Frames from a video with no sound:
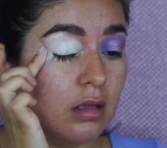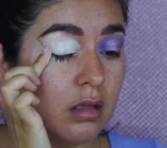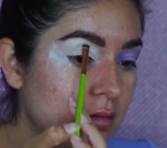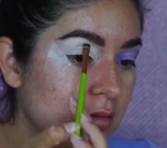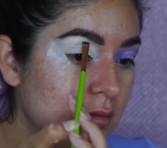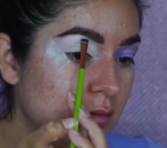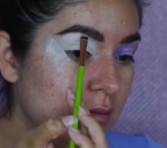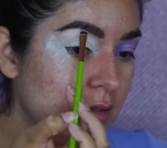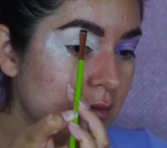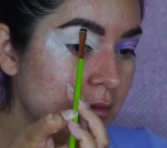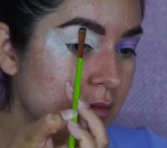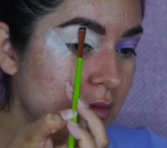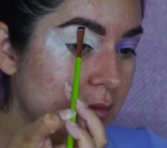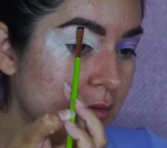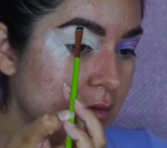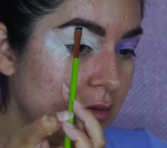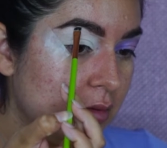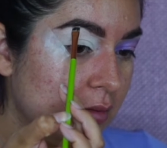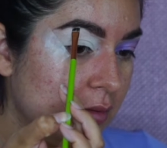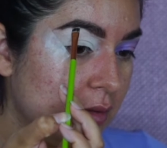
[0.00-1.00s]
Sometimes I'm
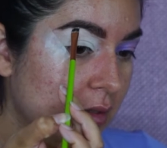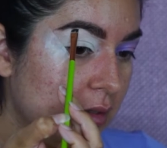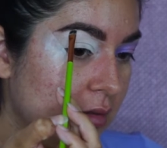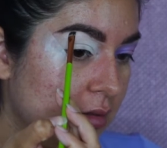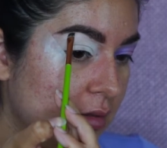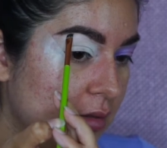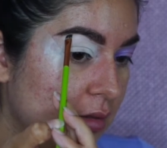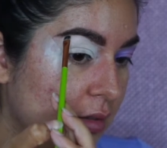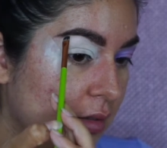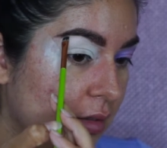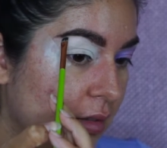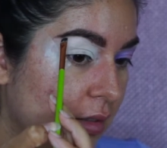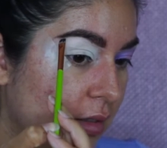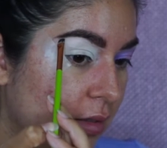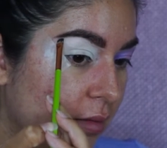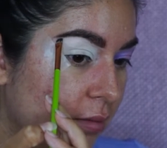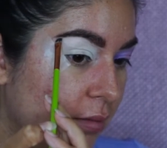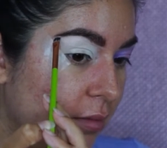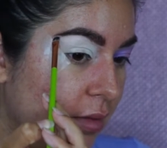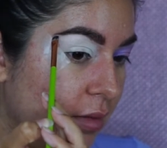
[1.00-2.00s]
too lazy to clean
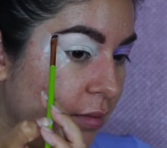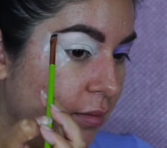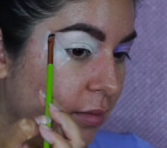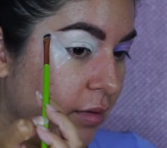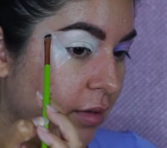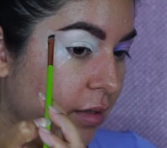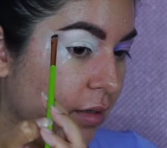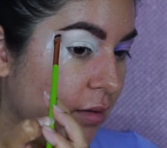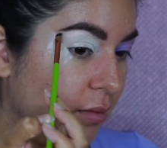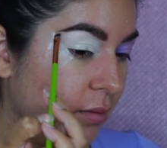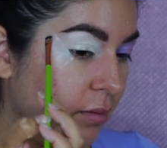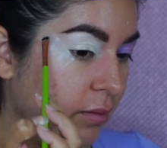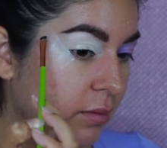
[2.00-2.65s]
up my brow